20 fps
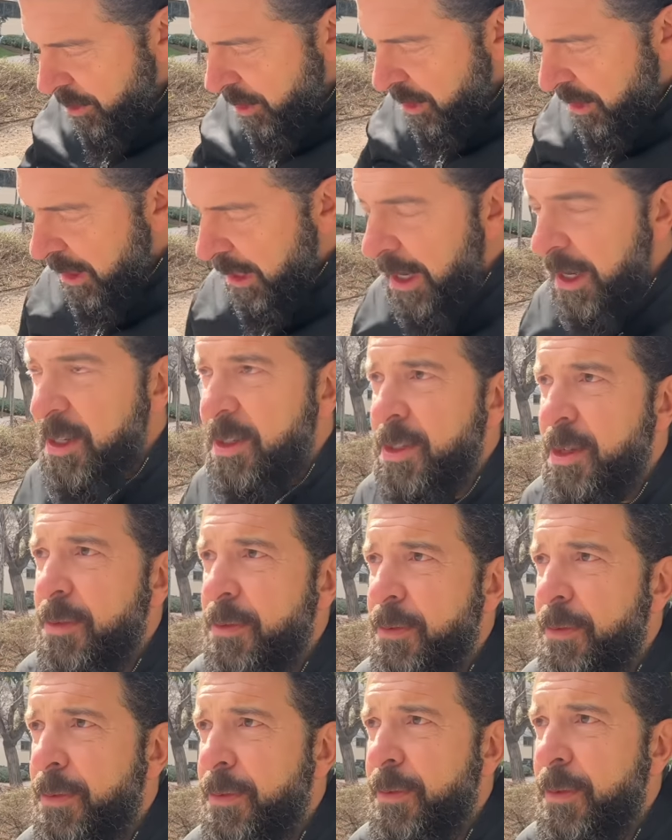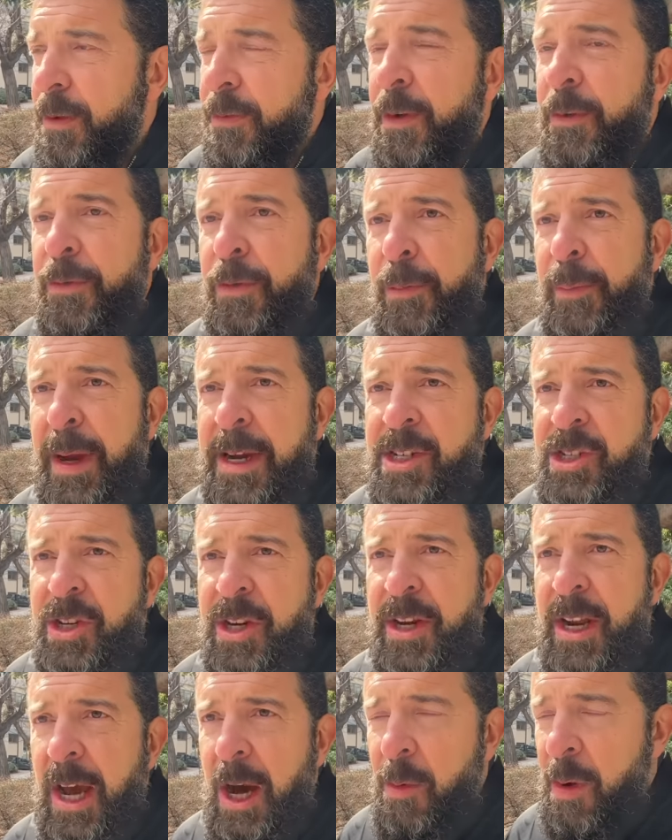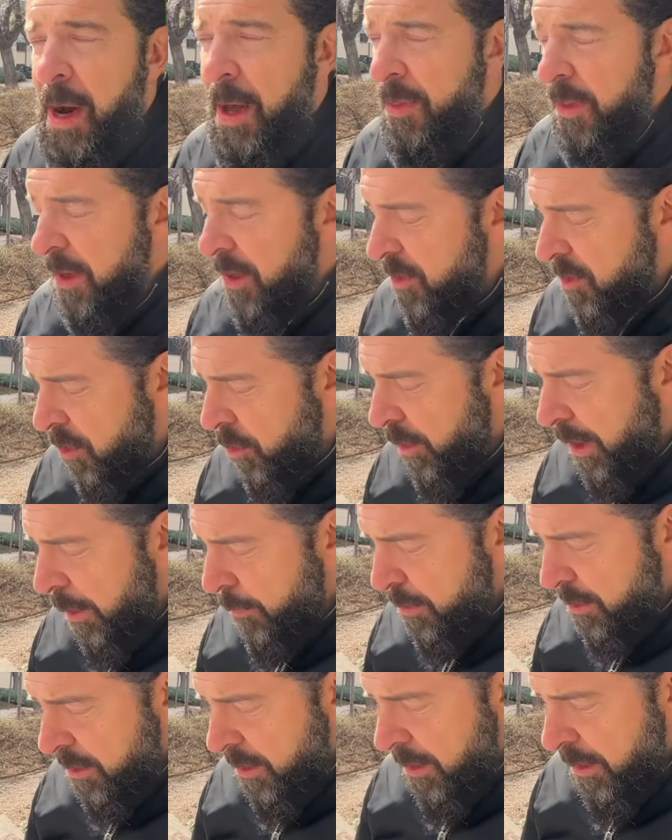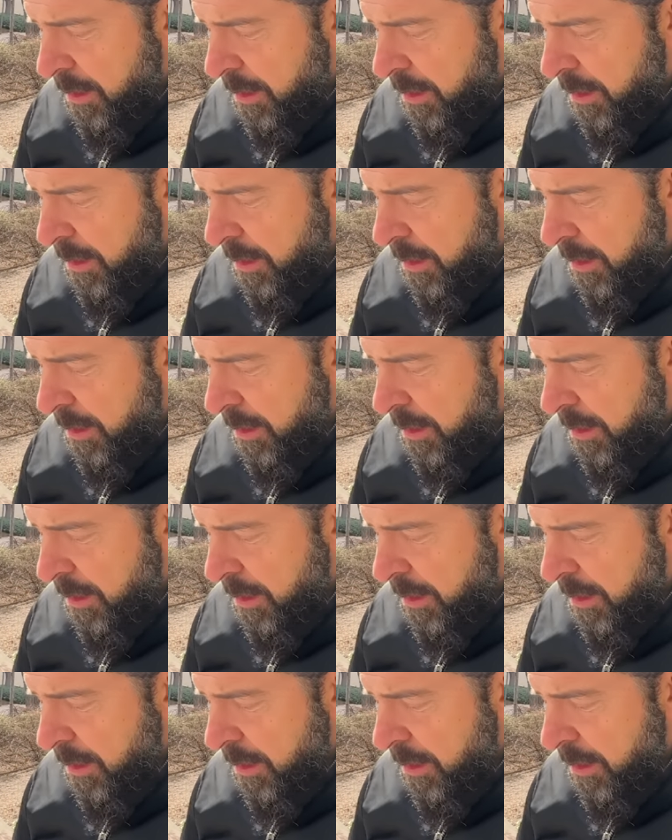all kinds of information now on the interwebs